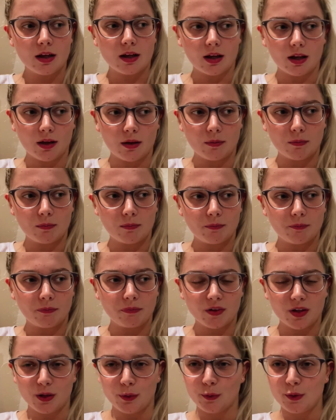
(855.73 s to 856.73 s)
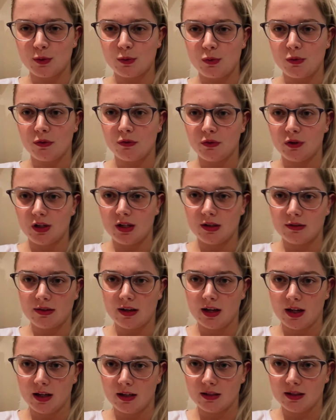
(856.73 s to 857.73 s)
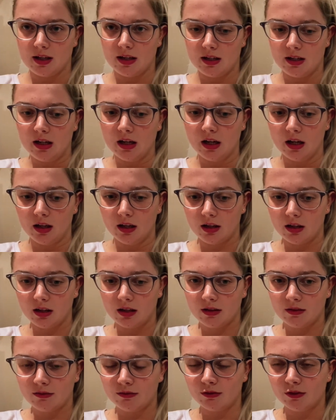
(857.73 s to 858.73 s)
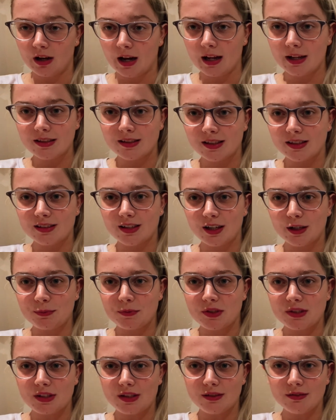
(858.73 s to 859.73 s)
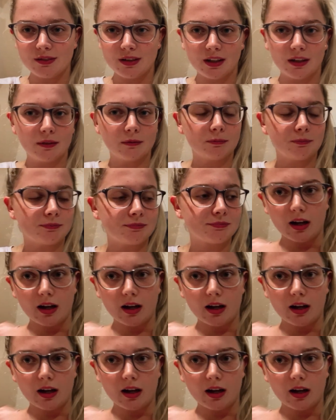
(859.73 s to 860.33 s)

Um, otherwise we wouldn't really have had any like relaxing time this evening.